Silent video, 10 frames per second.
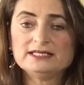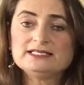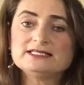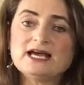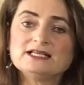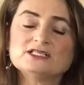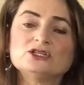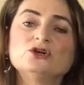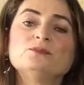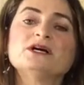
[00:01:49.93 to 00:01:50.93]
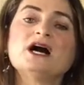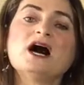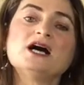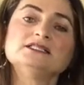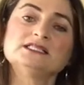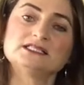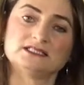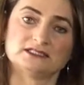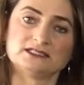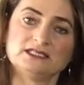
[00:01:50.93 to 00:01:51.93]
Is that slope
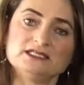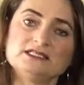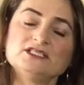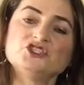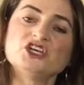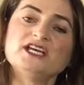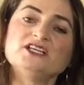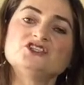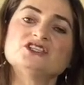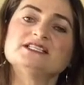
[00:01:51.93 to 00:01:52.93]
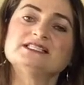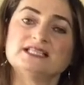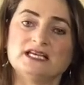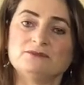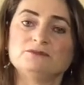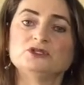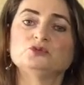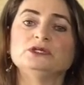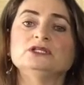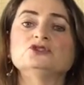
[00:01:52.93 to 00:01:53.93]
constant? Is the change the same
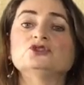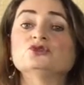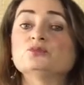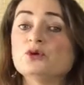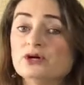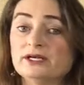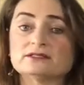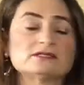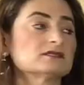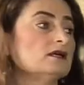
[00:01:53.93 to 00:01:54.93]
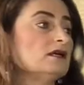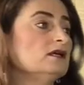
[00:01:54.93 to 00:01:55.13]
between two points?